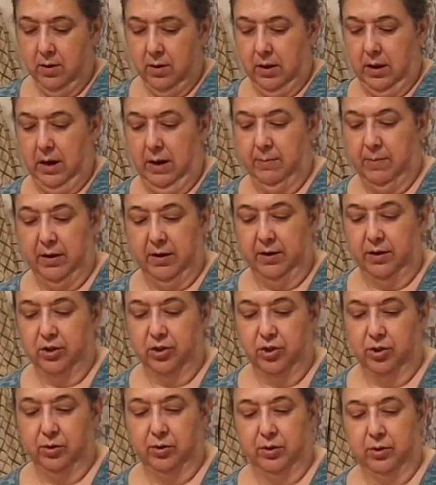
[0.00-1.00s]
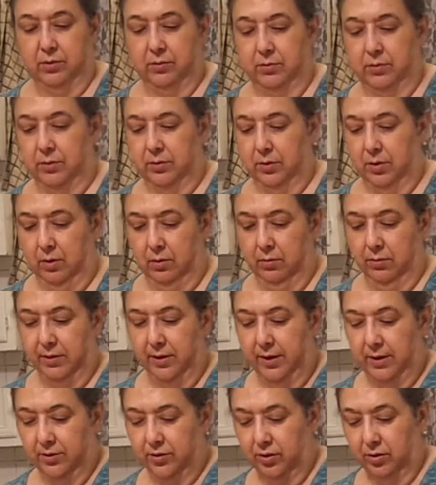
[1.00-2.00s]
And I'm not going to show you do the whole thing
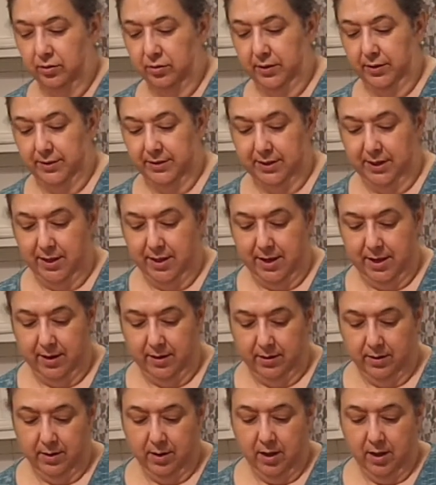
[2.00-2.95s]
because you don't need to see that.